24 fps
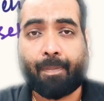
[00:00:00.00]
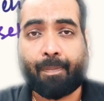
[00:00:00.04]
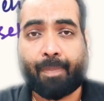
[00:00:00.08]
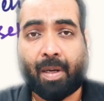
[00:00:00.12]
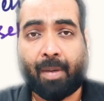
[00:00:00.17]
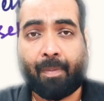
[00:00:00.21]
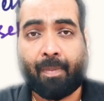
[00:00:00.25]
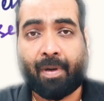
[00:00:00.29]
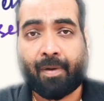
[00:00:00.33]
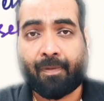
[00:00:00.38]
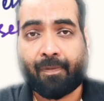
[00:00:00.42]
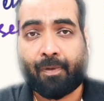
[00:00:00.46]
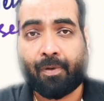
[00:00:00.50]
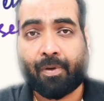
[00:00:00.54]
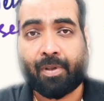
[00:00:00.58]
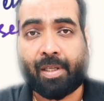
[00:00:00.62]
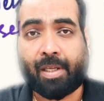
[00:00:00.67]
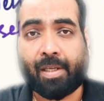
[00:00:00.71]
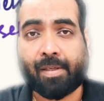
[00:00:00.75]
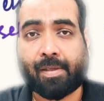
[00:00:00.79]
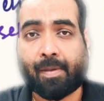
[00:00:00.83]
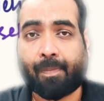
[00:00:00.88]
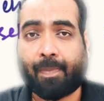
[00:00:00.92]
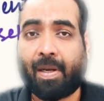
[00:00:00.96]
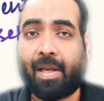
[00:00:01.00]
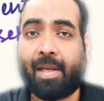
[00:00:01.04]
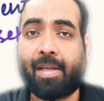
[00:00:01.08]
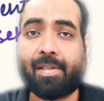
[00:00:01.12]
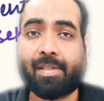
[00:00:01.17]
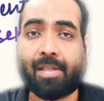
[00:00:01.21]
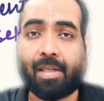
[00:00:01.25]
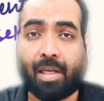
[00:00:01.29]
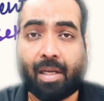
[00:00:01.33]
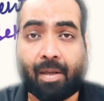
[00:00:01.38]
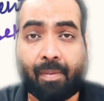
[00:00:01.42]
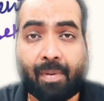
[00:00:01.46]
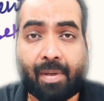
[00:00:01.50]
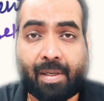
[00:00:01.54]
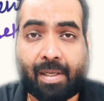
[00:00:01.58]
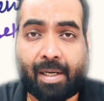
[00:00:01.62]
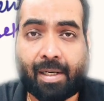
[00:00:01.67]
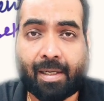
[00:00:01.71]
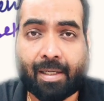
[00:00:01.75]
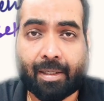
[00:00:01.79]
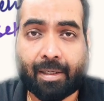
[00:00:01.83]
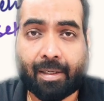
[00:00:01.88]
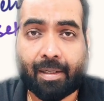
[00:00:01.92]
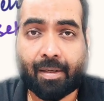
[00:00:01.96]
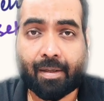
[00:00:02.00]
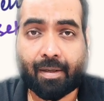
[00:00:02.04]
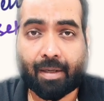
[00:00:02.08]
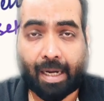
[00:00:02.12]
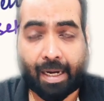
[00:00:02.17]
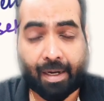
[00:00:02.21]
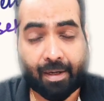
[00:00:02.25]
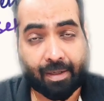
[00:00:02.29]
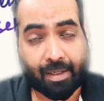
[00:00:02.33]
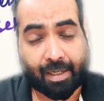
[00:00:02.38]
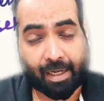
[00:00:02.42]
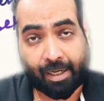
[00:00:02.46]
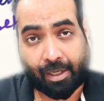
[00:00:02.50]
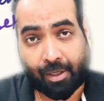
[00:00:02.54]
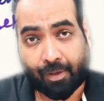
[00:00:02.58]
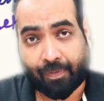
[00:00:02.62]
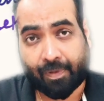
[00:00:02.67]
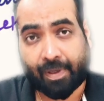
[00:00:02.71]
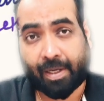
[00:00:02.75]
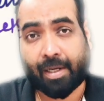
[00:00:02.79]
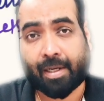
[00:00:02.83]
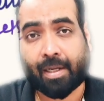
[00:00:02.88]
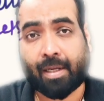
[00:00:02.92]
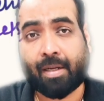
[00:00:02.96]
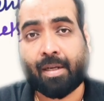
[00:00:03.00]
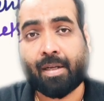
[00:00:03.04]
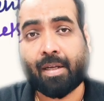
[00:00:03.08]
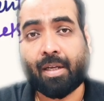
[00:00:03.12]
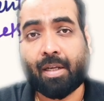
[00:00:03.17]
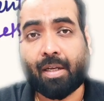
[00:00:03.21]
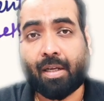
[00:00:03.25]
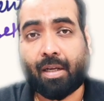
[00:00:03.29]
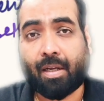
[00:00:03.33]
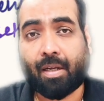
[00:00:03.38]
payment for their supplies immediately, and kind of taking